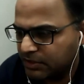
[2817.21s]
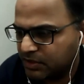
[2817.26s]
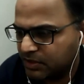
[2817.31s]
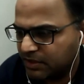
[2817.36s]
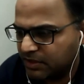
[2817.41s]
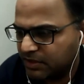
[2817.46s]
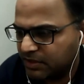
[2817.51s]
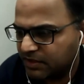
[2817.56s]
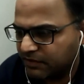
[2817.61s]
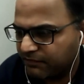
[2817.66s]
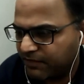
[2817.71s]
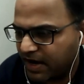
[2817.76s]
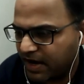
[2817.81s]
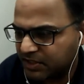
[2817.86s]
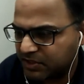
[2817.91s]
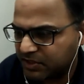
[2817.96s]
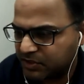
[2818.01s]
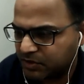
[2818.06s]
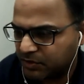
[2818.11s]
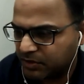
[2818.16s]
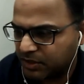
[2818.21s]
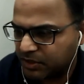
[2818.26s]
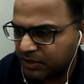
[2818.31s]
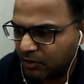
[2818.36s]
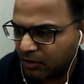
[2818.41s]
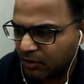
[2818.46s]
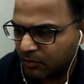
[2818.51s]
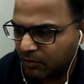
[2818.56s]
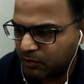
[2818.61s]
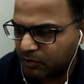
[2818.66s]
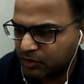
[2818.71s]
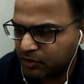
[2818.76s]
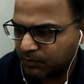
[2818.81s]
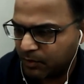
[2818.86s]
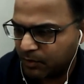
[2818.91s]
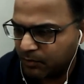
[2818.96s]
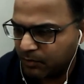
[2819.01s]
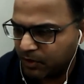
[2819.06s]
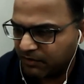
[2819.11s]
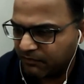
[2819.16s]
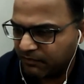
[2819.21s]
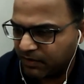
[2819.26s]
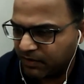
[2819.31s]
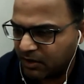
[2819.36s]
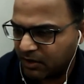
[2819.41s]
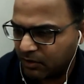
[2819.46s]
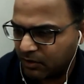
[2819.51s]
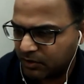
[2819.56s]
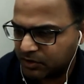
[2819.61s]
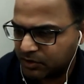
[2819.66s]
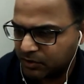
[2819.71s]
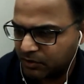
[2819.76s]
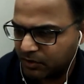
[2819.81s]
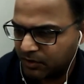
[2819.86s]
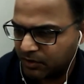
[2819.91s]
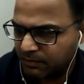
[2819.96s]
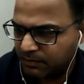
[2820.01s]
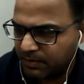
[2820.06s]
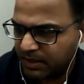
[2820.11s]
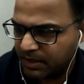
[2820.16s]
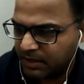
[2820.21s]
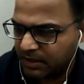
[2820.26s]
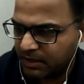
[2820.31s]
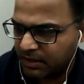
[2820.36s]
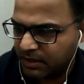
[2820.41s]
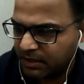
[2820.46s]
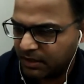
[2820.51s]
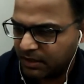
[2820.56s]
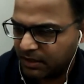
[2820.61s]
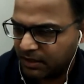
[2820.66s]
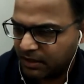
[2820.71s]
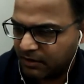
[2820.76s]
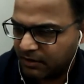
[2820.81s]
Insulin is a fat storage hormone, so promoting weight loss shouldn't be